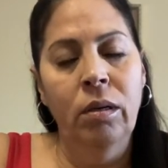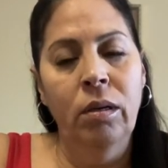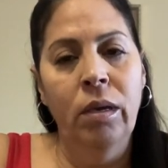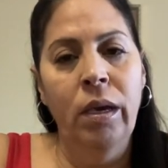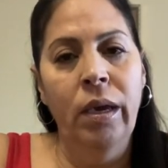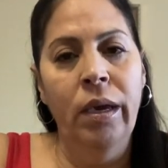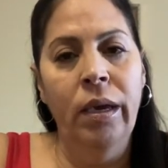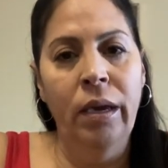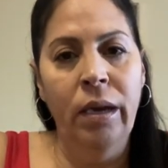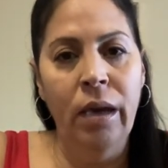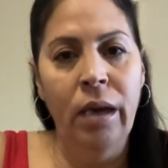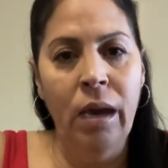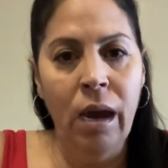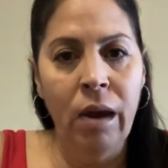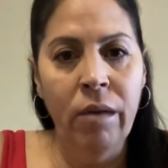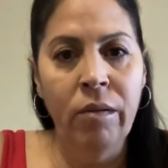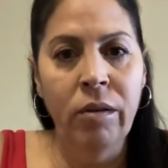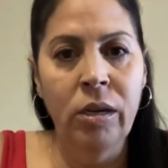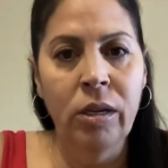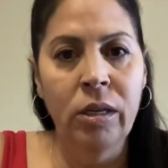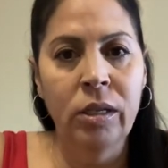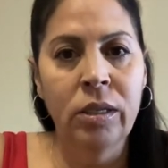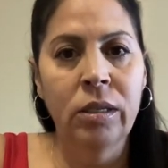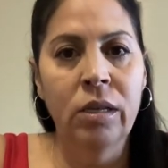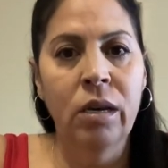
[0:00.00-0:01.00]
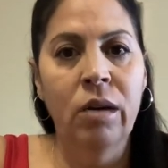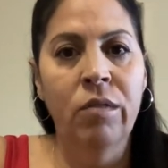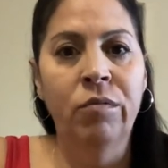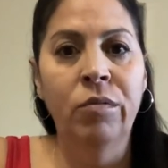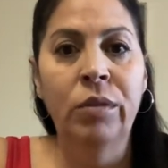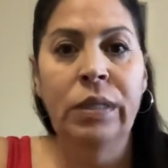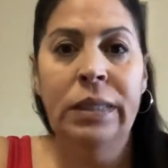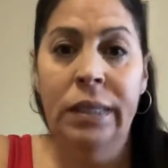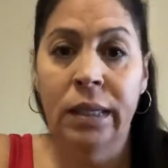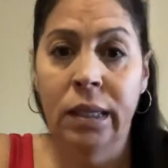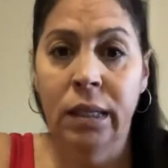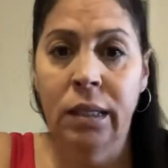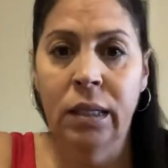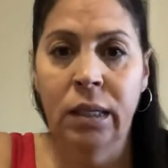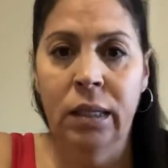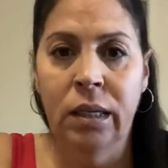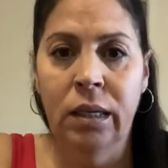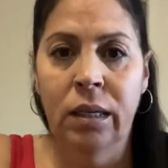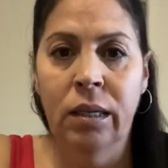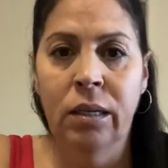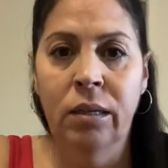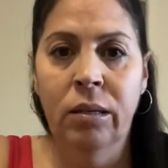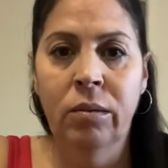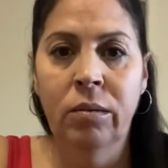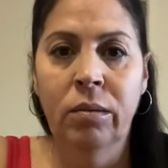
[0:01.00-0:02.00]
and carry yourself with
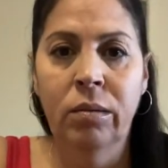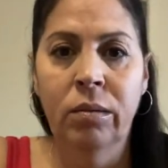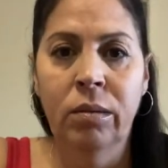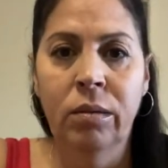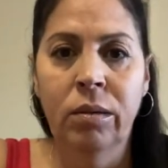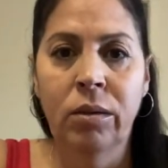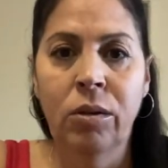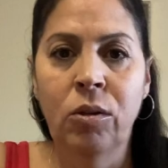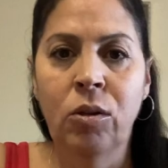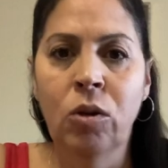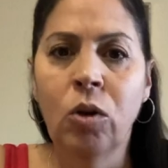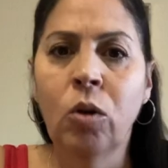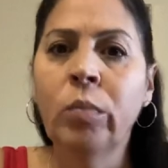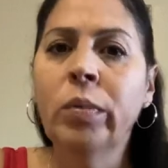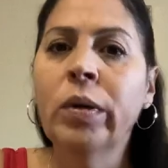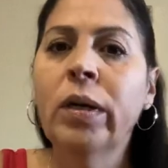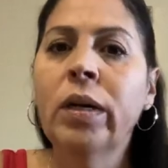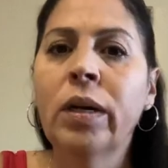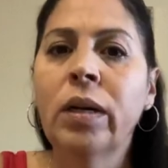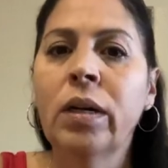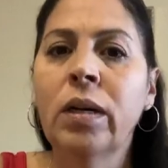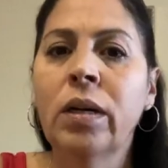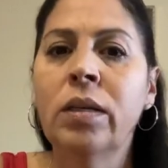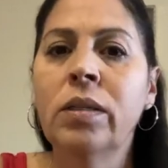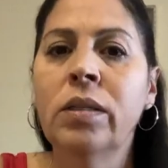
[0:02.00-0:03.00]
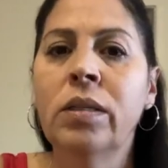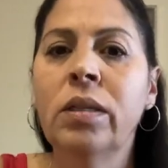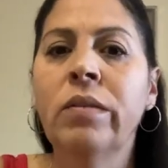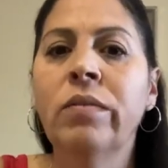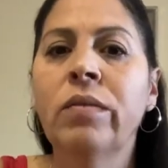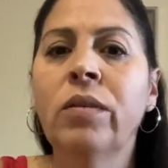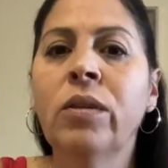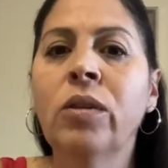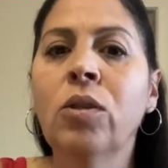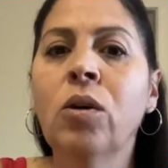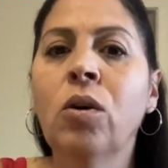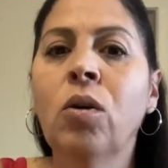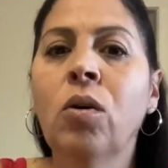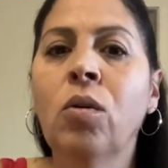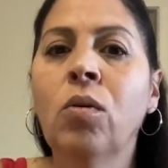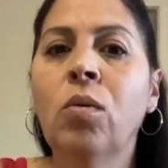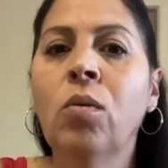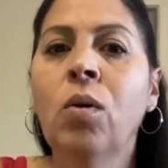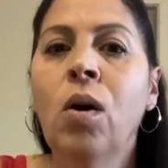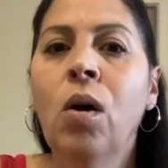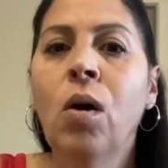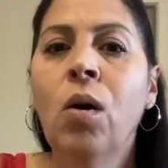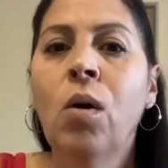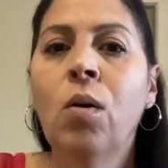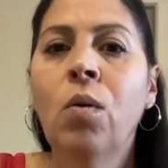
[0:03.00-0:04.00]
dignity. Because even though
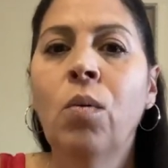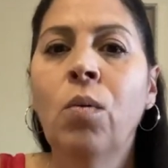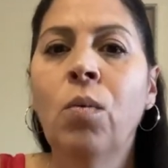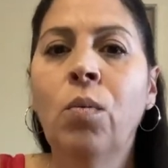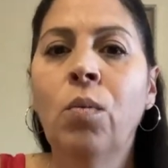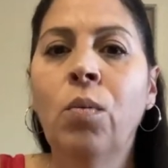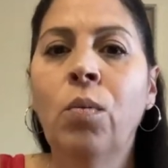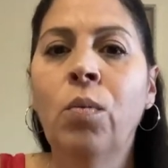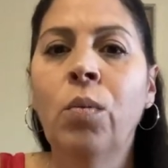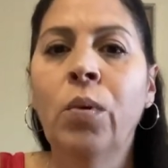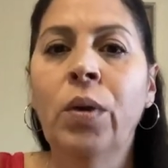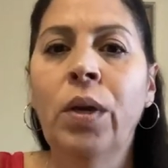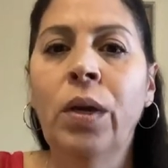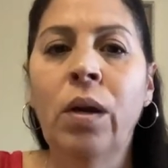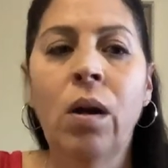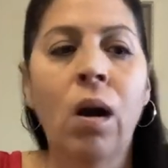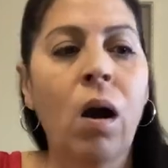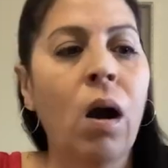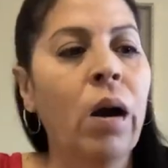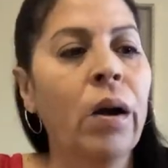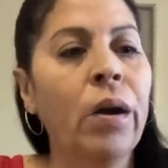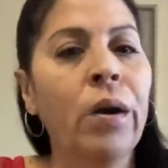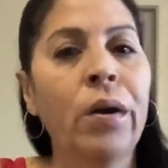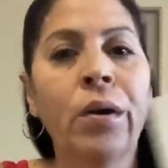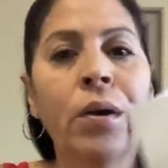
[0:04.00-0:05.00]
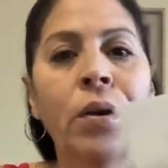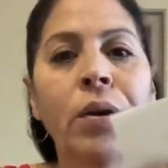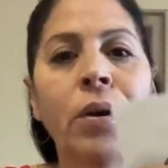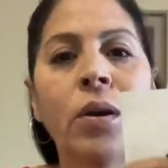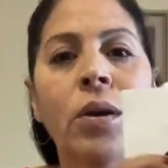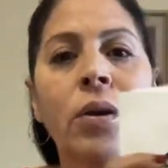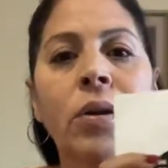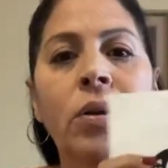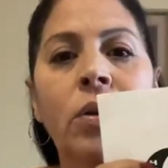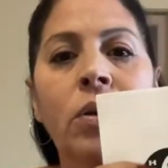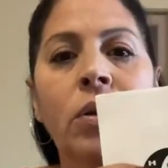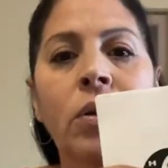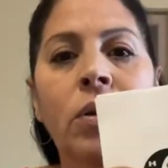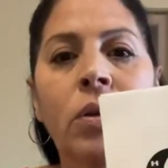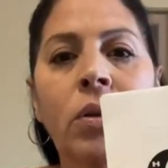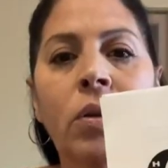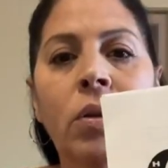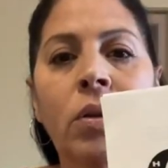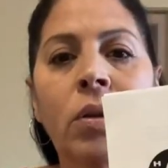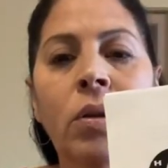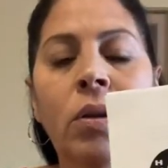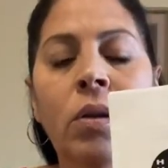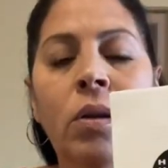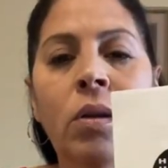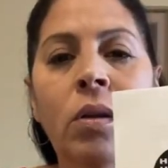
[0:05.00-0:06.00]
we are hurt,
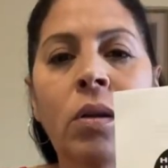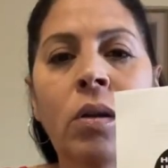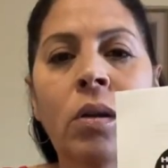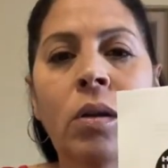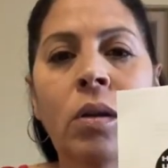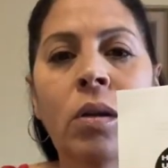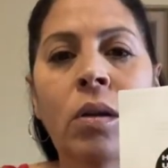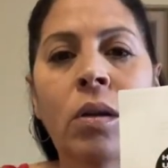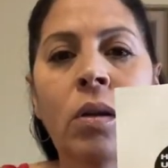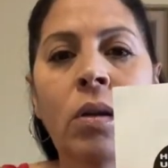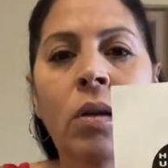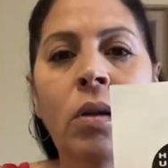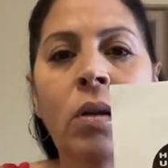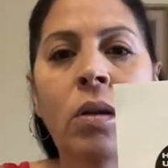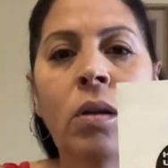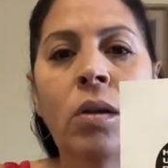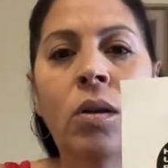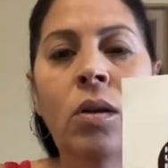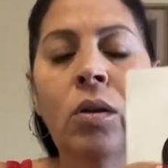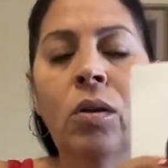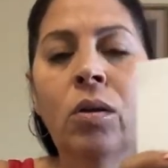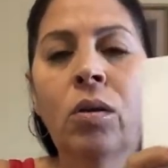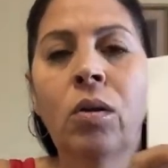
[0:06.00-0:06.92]
and